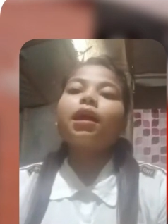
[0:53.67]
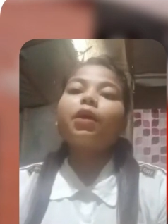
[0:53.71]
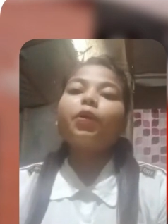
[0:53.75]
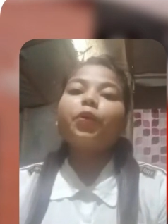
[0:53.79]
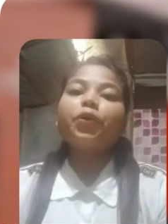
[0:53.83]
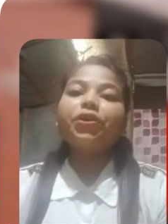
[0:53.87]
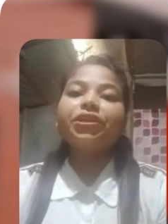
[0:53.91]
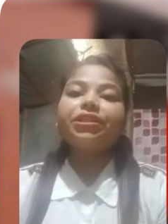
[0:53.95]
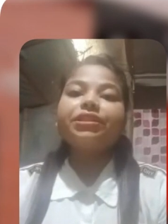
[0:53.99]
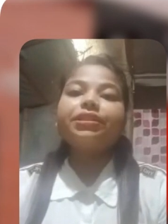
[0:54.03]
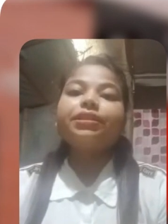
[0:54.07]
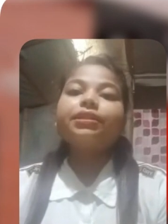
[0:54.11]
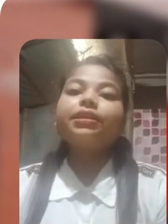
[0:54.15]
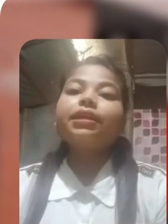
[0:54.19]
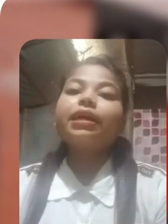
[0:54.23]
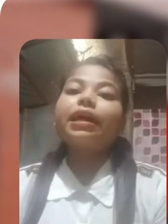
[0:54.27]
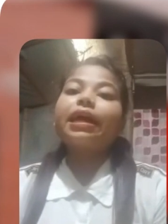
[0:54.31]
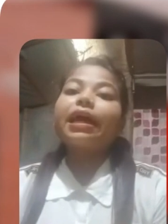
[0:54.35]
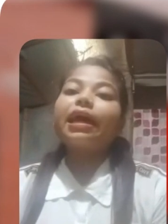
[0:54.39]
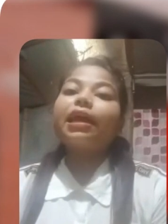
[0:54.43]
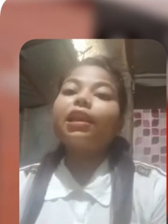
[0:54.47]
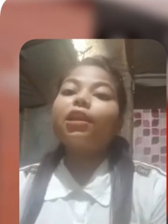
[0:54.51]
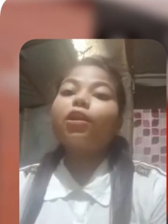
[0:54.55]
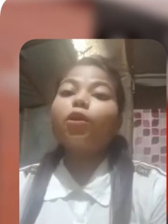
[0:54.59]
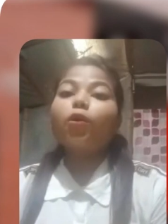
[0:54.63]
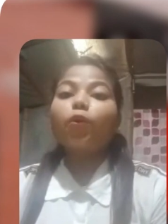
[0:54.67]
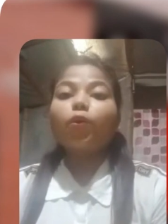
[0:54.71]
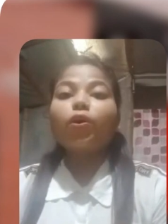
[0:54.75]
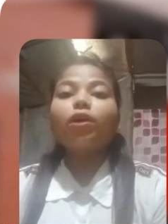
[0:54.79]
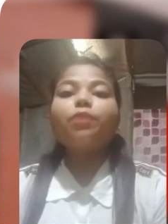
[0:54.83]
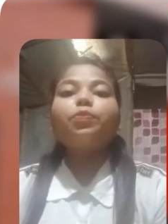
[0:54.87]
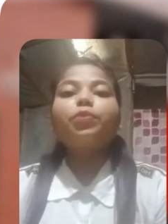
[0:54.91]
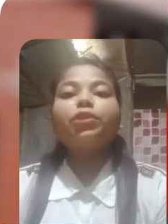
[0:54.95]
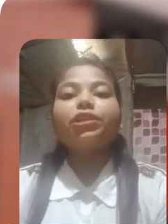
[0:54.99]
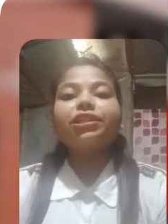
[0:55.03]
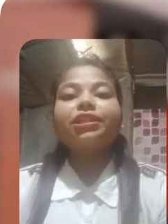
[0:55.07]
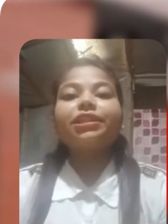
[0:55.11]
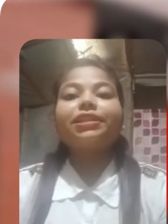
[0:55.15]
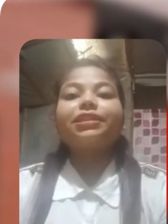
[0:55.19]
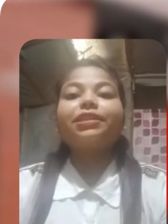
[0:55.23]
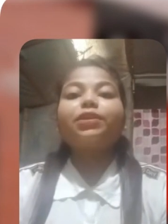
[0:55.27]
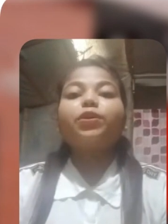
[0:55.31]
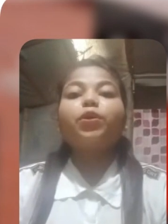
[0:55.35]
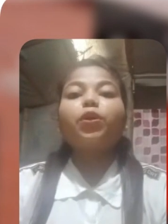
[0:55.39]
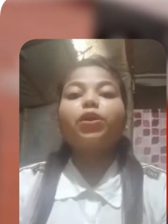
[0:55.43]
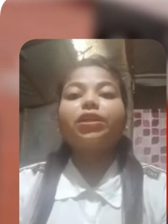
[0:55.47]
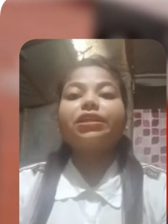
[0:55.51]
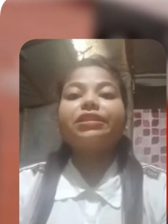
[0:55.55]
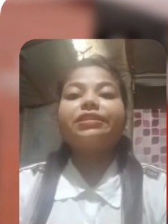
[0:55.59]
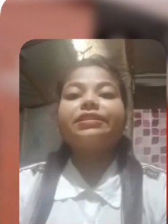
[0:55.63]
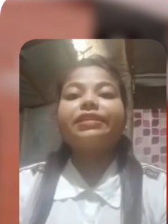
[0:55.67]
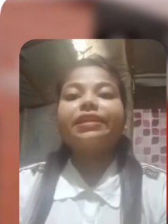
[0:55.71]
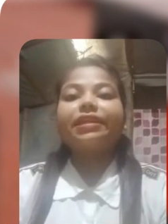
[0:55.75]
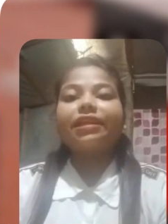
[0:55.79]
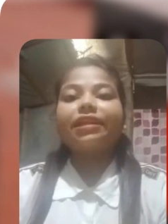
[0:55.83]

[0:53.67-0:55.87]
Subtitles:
with Longowal Polytechnic College,